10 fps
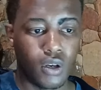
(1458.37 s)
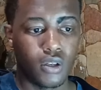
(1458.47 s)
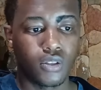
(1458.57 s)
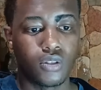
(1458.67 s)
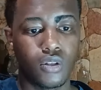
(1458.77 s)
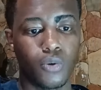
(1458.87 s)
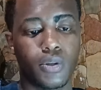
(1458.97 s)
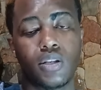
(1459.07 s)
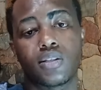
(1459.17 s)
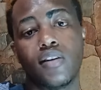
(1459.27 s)
So with
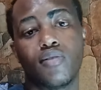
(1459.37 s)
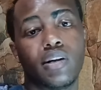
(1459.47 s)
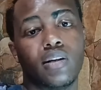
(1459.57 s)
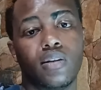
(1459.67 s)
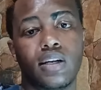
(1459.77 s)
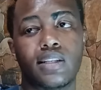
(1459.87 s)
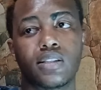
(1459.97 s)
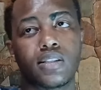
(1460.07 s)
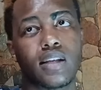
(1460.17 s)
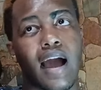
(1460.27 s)
Discovery, it
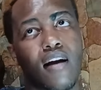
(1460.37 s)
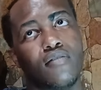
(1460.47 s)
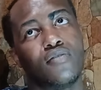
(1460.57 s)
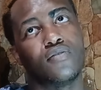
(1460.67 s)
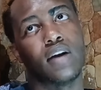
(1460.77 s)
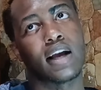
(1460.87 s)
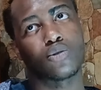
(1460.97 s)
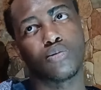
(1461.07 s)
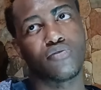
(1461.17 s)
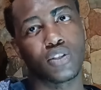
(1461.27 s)
doesn't have
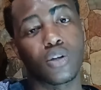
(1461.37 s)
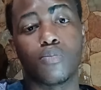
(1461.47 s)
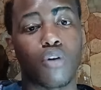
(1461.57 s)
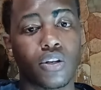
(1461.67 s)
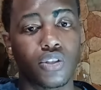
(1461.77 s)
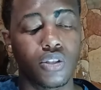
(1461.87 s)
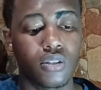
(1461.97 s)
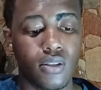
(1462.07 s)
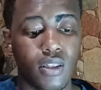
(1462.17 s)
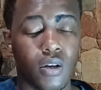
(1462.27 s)
actual physical branches,
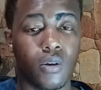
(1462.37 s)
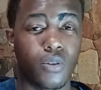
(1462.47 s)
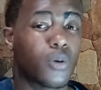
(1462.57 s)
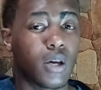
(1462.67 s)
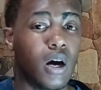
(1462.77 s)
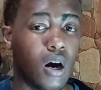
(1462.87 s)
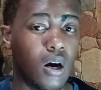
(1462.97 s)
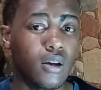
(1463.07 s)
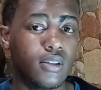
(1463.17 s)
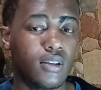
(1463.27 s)
though they are,
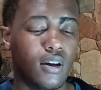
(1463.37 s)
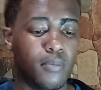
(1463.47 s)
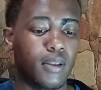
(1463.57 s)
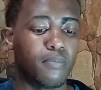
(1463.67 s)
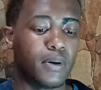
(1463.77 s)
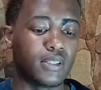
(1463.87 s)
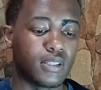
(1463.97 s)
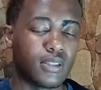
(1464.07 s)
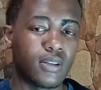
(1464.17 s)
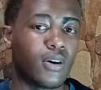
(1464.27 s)
but
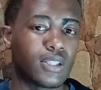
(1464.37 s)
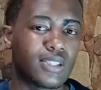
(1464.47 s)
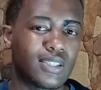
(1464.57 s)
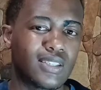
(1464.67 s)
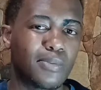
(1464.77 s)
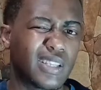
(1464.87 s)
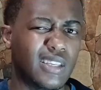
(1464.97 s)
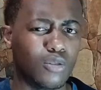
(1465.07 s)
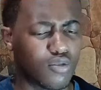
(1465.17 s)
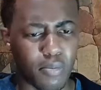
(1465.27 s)
they're not typically
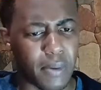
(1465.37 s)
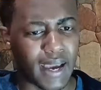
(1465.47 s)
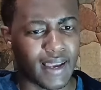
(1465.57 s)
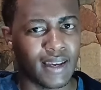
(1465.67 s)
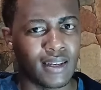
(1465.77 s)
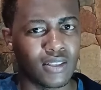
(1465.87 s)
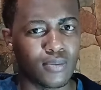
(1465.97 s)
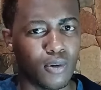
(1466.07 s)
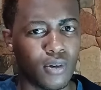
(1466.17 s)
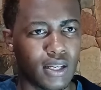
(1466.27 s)
used for banking. It's
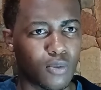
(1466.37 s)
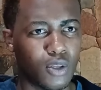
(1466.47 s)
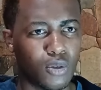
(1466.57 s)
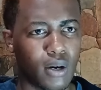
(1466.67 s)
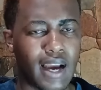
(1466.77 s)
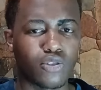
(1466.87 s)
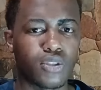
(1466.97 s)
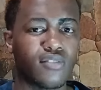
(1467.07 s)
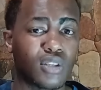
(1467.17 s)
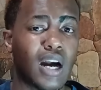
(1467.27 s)
more like when you actually
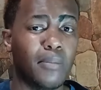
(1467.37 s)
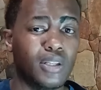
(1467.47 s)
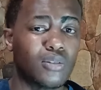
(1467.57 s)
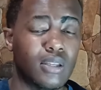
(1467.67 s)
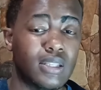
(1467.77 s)
have to come into the